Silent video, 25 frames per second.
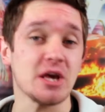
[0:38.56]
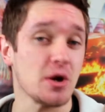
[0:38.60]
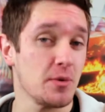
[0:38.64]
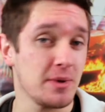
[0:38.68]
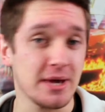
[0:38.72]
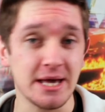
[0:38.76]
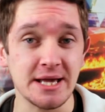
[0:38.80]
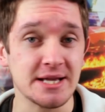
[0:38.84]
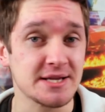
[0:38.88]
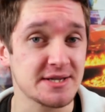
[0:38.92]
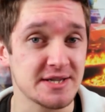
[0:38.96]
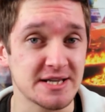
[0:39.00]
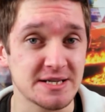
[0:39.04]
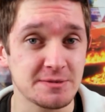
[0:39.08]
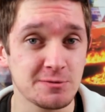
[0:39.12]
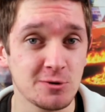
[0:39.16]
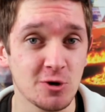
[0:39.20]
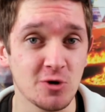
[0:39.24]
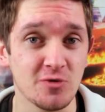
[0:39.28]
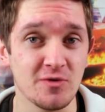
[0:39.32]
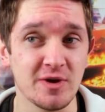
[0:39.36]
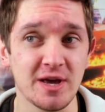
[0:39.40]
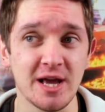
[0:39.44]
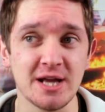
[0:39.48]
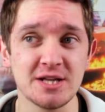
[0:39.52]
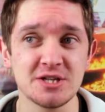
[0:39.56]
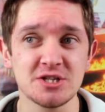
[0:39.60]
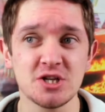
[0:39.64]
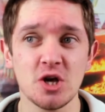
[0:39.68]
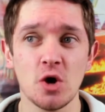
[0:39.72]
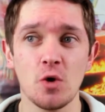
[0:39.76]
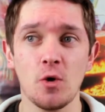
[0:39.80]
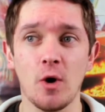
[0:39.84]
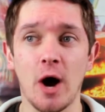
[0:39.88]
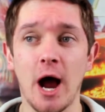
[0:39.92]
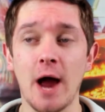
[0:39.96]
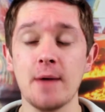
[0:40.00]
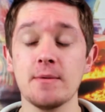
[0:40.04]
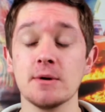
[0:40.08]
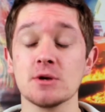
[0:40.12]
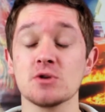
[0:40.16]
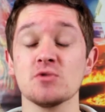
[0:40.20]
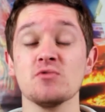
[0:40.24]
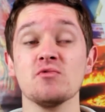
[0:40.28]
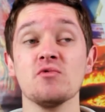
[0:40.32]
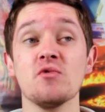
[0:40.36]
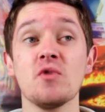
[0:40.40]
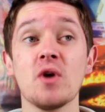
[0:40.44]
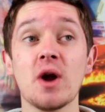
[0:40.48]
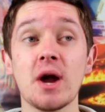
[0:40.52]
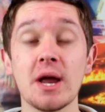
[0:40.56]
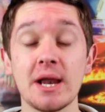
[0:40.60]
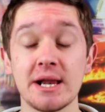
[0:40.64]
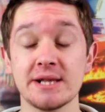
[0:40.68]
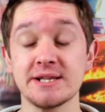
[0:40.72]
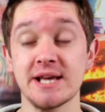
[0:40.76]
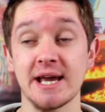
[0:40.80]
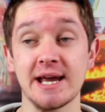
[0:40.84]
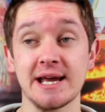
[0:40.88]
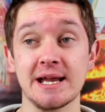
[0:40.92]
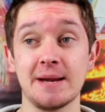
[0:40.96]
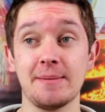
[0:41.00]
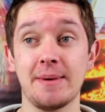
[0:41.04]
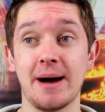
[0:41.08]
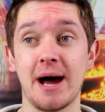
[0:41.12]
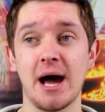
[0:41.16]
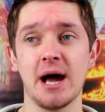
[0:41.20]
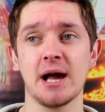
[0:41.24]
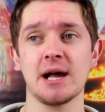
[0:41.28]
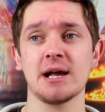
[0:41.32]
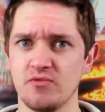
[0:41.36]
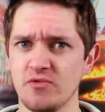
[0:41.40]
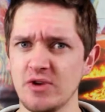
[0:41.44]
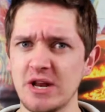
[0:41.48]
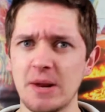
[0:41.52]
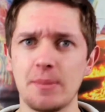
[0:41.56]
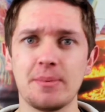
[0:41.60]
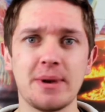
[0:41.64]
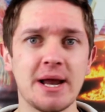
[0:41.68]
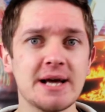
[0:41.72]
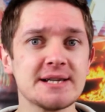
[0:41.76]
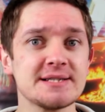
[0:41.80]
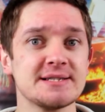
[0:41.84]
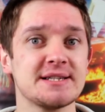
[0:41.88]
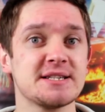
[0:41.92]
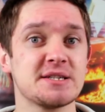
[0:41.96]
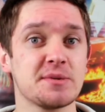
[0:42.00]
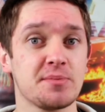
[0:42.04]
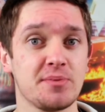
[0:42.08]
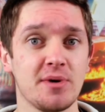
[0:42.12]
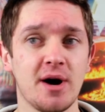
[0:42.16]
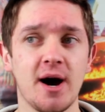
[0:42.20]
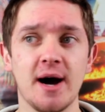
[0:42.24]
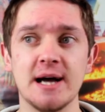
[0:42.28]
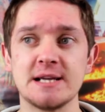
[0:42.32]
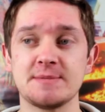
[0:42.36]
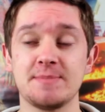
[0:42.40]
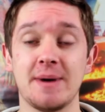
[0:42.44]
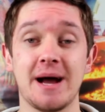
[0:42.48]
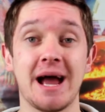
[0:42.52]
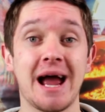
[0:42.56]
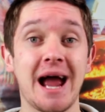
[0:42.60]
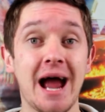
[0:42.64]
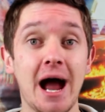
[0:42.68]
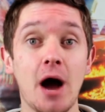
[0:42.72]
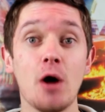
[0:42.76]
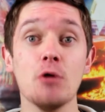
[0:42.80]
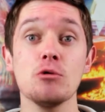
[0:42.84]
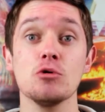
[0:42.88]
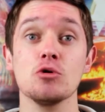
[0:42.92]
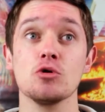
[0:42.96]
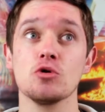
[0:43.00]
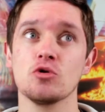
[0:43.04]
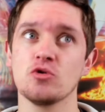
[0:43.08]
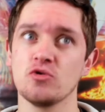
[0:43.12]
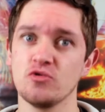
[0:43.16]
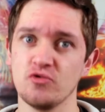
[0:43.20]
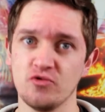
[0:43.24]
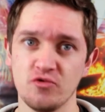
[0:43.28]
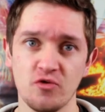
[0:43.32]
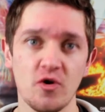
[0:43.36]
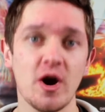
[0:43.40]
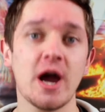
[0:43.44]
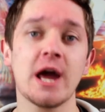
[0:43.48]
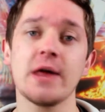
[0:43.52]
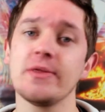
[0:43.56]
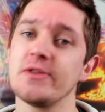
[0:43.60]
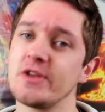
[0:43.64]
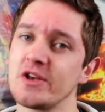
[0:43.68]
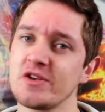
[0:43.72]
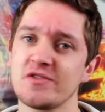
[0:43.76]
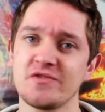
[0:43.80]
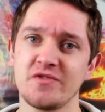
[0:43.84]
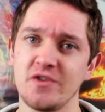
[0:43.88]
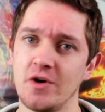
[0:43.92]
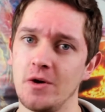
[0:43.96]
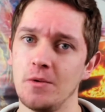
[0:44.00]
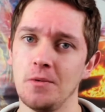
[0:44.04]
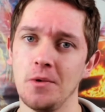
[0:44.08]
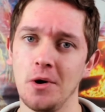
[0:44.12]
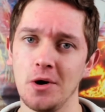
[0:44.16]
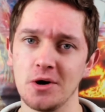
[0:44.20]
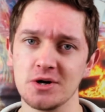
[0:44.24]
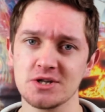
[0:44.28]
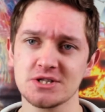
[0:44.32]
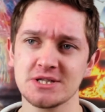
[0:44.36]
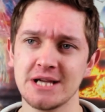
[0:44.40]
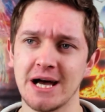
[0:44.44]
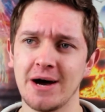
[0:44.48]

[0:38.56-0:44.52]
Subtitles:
going into this movie, and so I was really taken aback, really pleasantly surprised by how great this film was.